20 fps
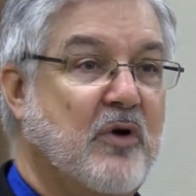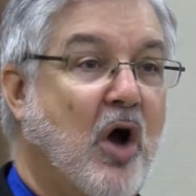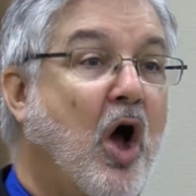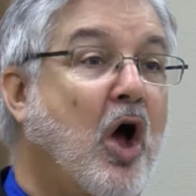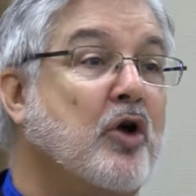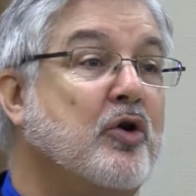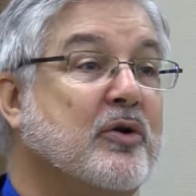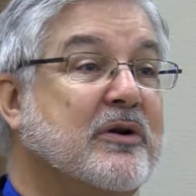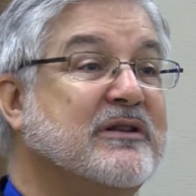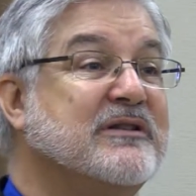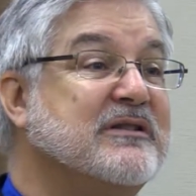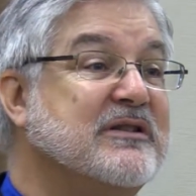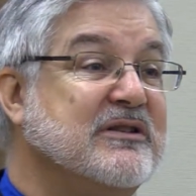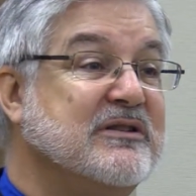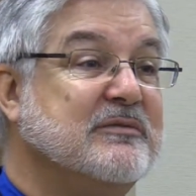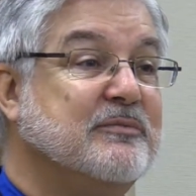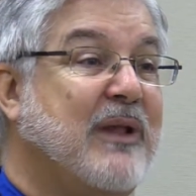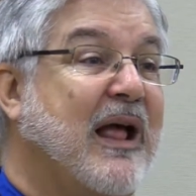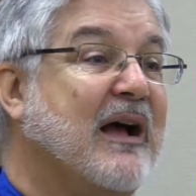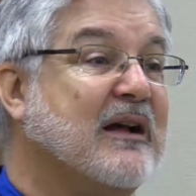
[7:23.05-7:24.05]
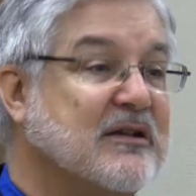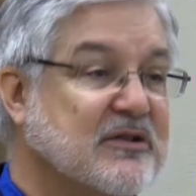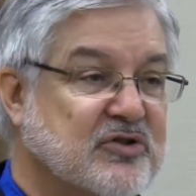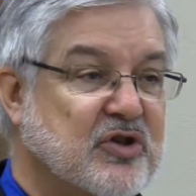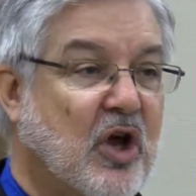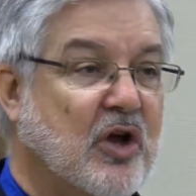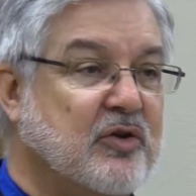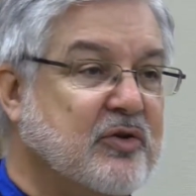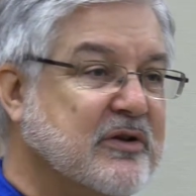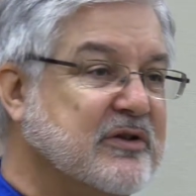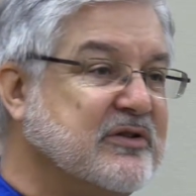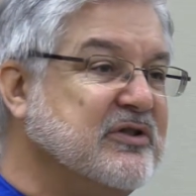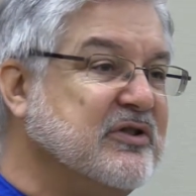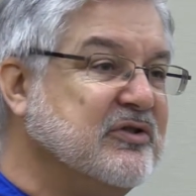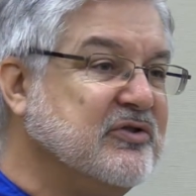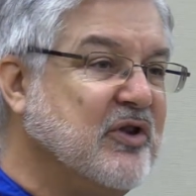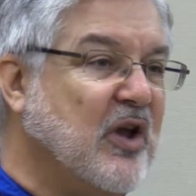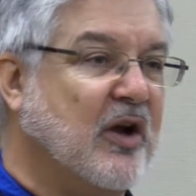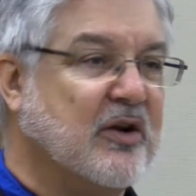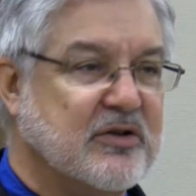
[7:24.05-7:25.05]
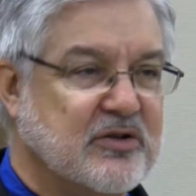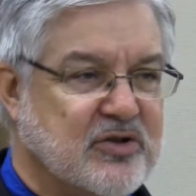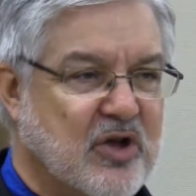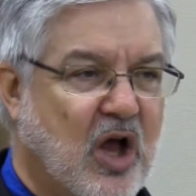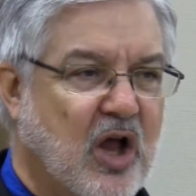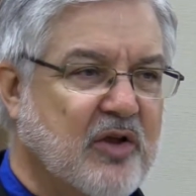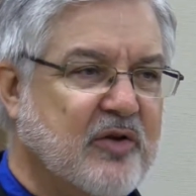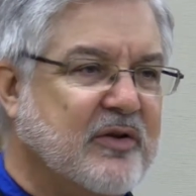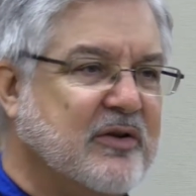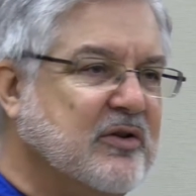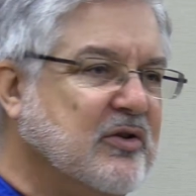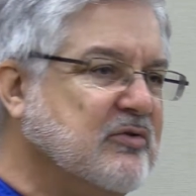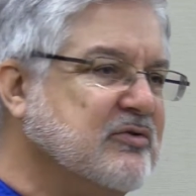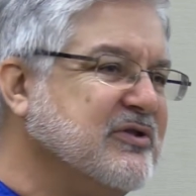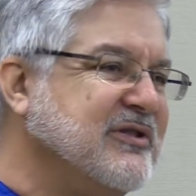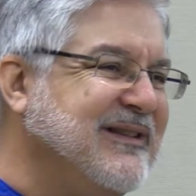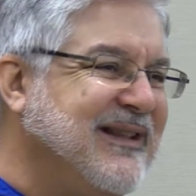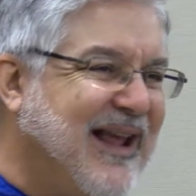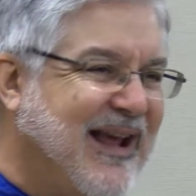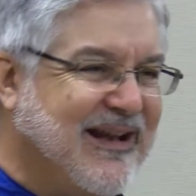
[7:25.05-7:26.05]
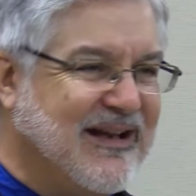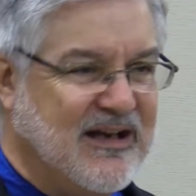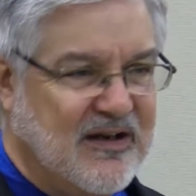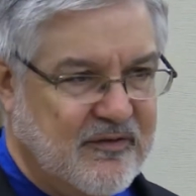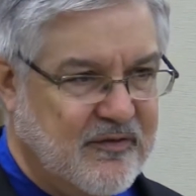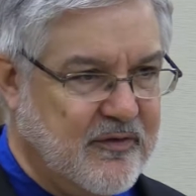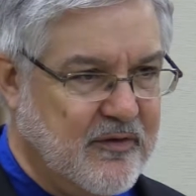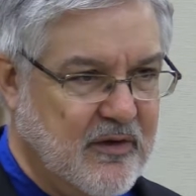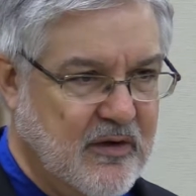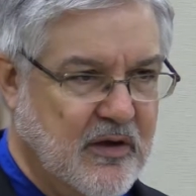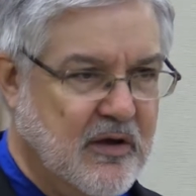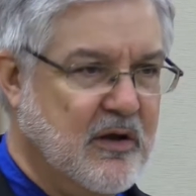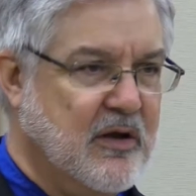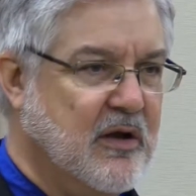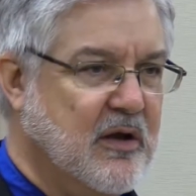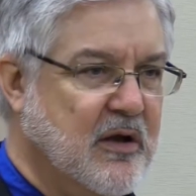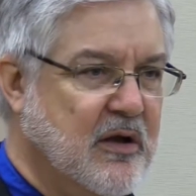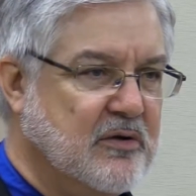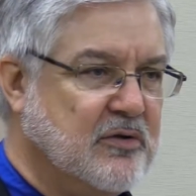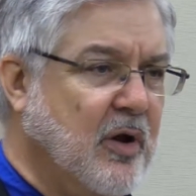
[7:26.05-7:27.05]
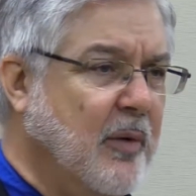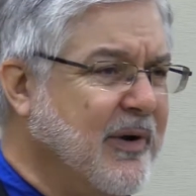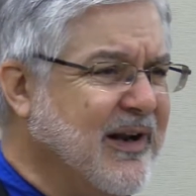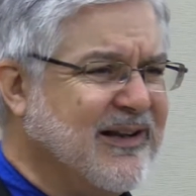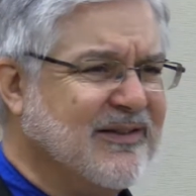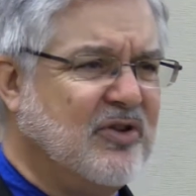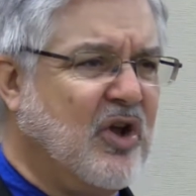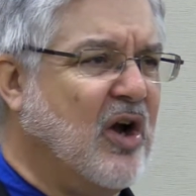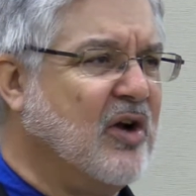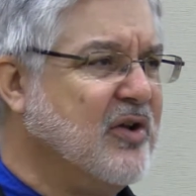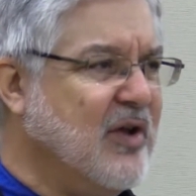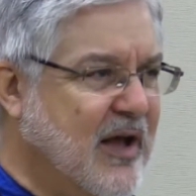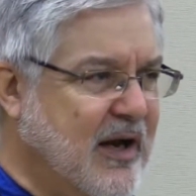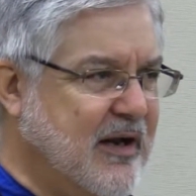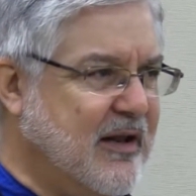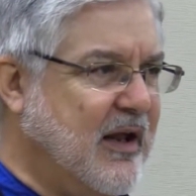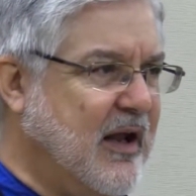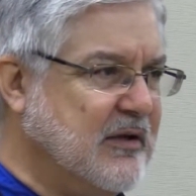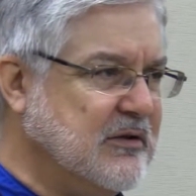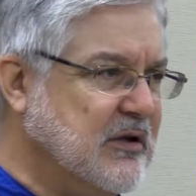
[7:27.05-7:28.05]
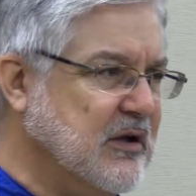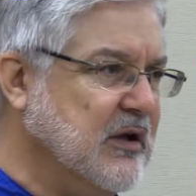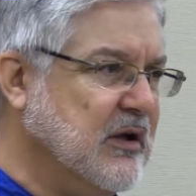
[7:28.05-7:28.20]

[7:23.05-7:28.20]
All you can see is blackness. All you can see is darkness. All you can do is negative. Nobody can talk you out of that.